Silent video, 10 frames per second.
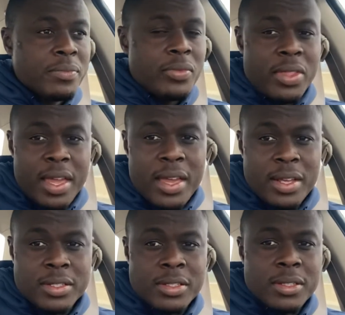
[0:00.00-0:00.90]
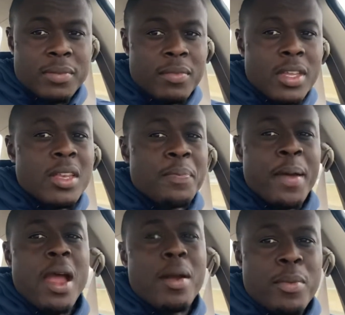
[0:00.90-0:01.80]
things in
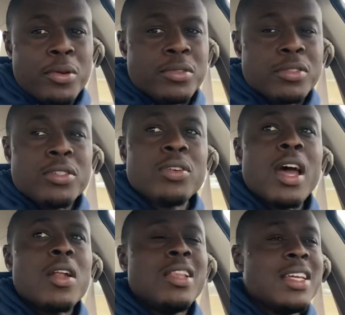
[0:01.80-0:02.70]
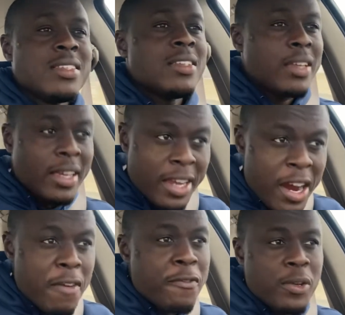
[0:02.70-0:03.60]
parables. You got to listen
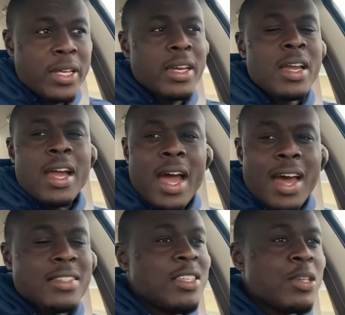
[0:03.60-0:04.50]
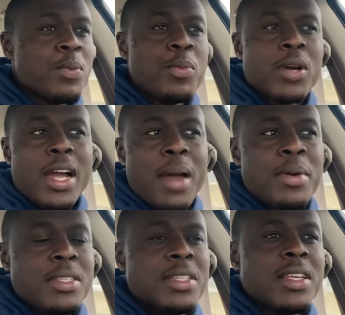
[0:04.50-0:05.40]
carefully. I see some people
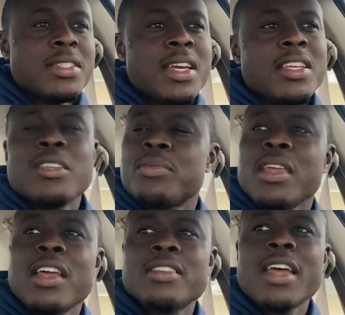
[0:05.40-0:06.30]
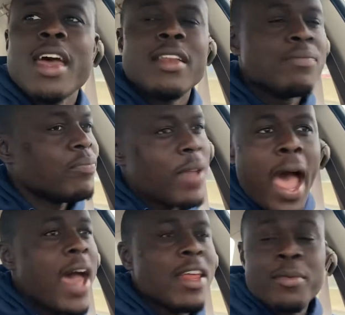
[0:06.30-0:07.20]
commenting and saying some things that
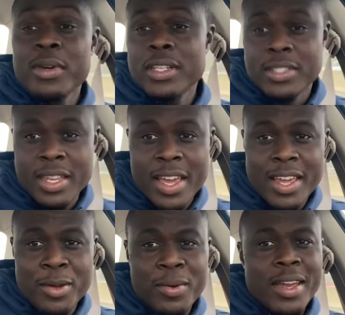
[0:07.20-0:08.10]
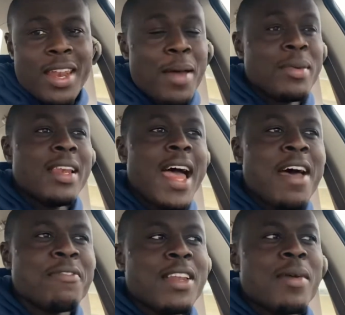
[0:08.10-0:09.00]
I didn't really say anyway. And I be
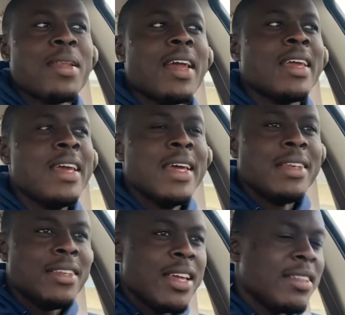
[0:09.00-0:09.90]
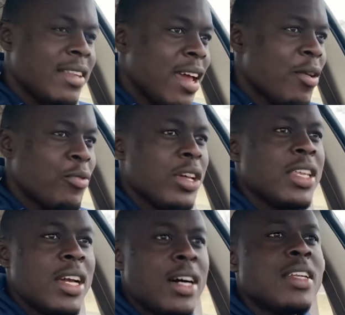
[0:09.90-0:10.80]
laughing. I be like, did they
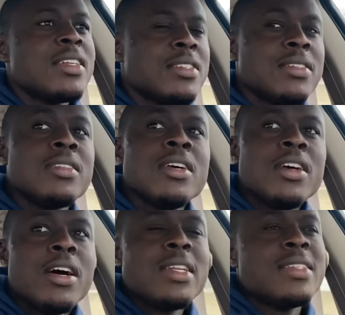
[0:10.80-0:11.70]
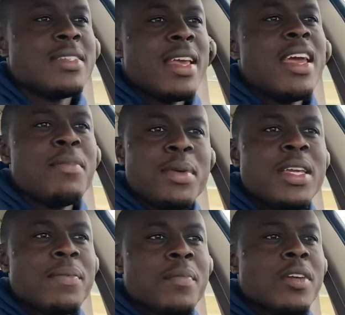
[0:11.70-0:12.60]
really understand me?
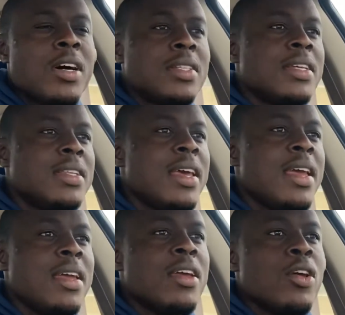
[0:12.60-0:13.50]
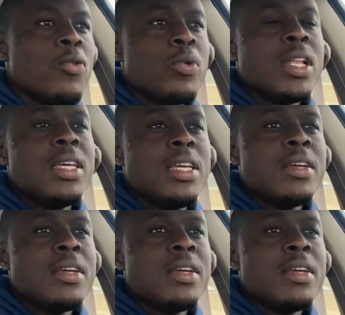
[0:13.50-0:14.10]
Or did they really